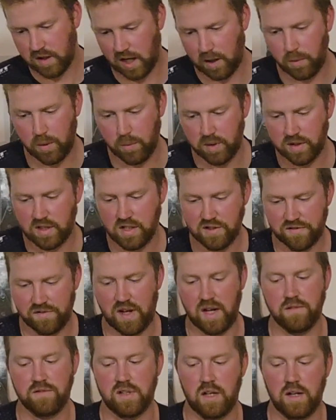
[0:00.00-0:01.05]
I went with these
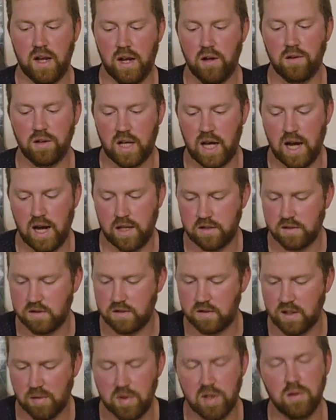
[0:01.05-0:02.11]
510
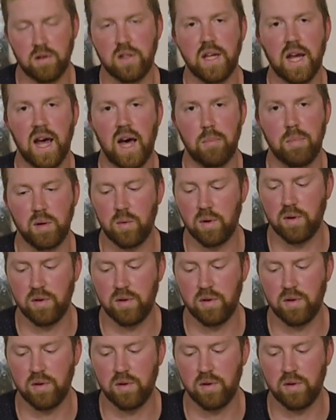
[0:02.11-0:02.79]
Hellcats. I've been really happy